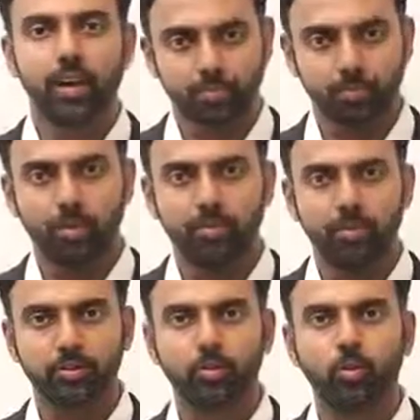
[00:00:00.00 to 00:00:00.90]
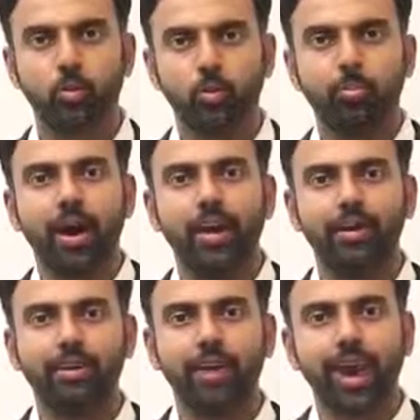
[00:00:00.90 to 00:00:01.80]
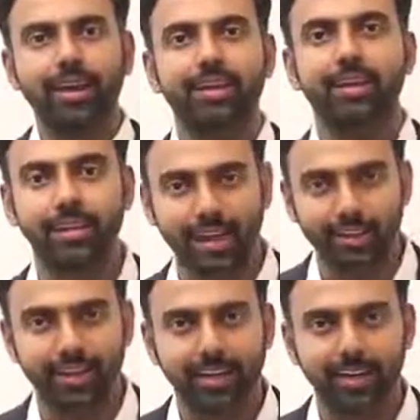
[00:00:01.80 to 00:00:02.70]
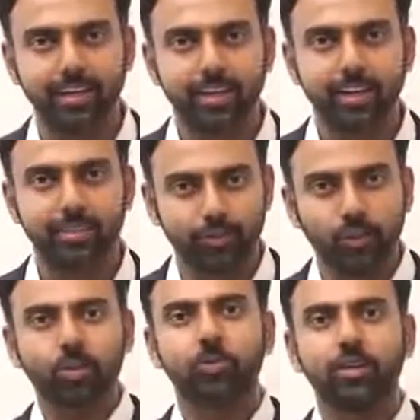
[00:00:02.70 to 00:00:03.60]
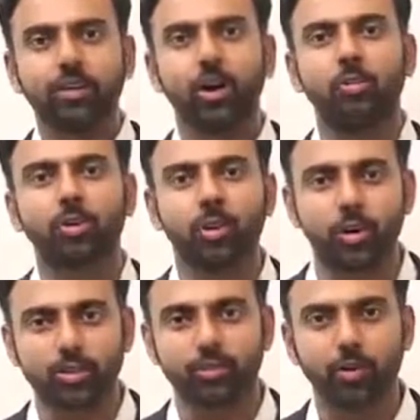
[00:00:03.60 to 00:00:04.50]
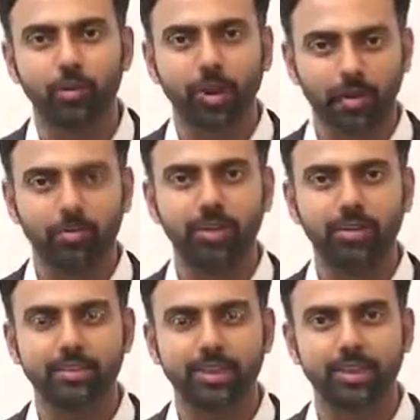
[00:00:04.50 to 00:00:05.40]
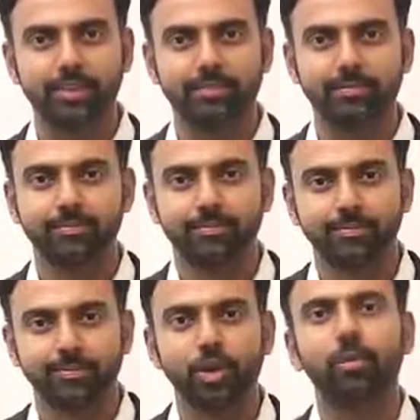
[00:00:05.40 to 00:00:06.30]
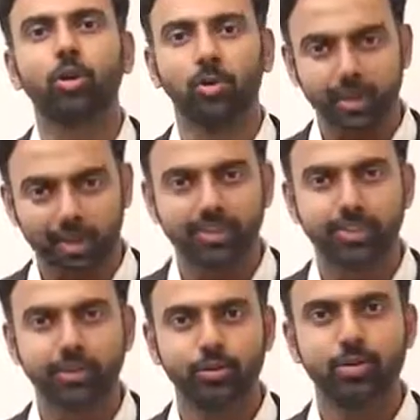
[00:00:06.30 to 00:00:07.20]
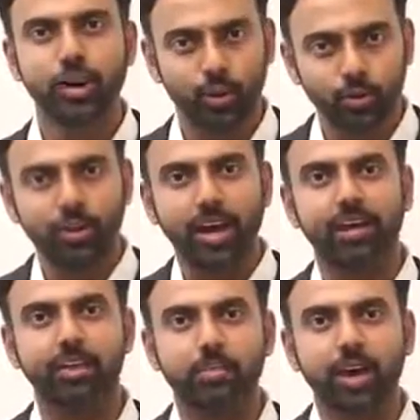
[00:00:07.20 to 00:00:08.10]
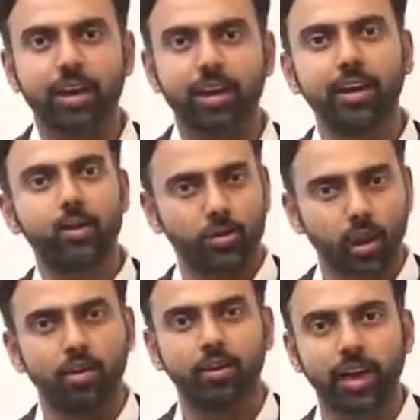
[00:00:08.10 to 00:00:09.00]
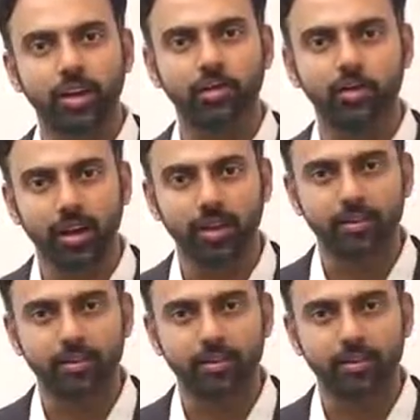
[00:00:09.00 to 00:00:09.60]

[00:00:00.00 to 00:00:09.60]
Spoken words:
Improper school bag carrying technique is found to be the common cause for back pain in children. So I'm going to be teaching you how to carry the bag and how not to carry the bag.